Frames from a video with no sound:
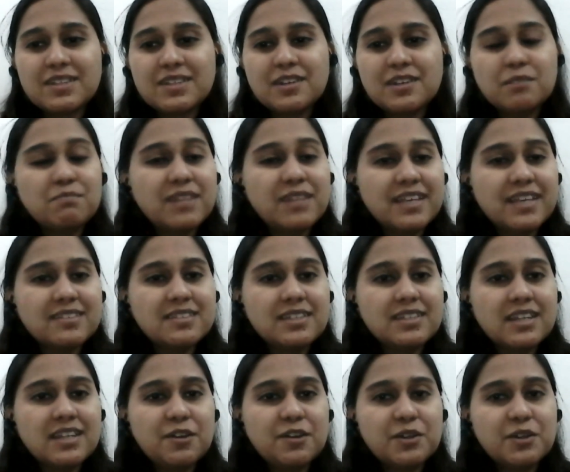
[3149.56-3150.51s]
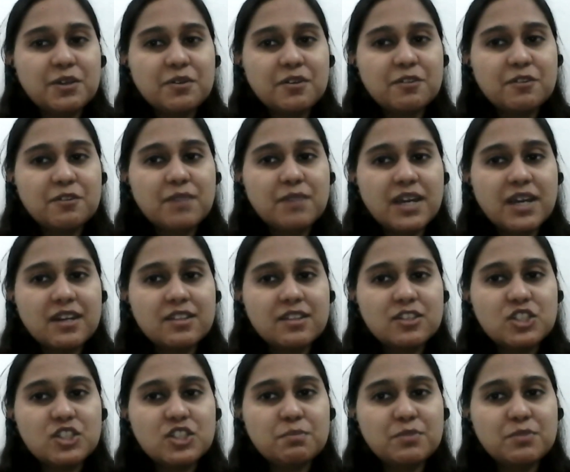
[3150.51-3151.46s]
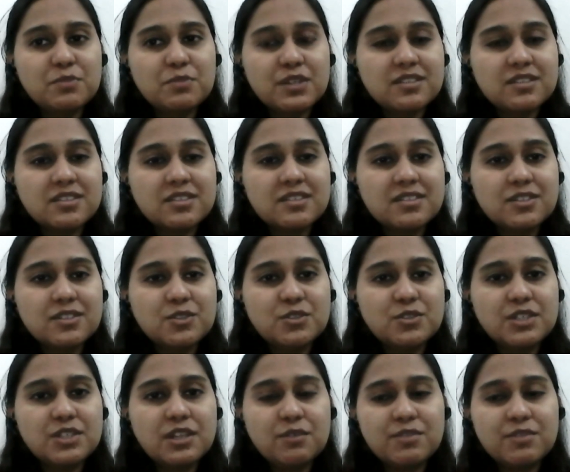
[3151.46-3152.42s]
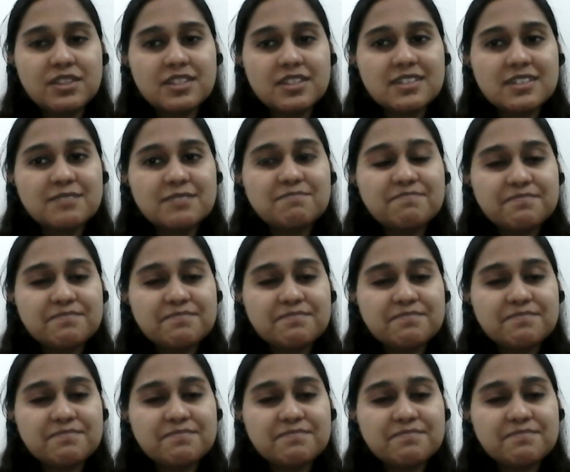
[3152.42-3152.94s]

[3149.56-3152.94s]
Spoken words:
complex scenario of Bangladeshi press to deal with it.